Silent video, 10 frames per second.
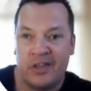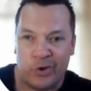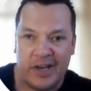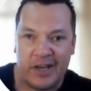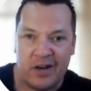
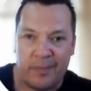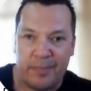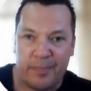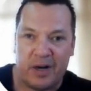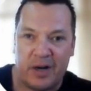training
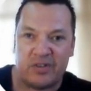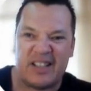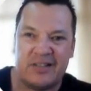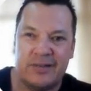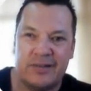about
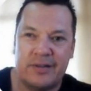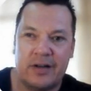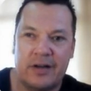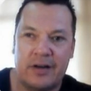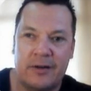that,
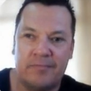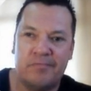uh,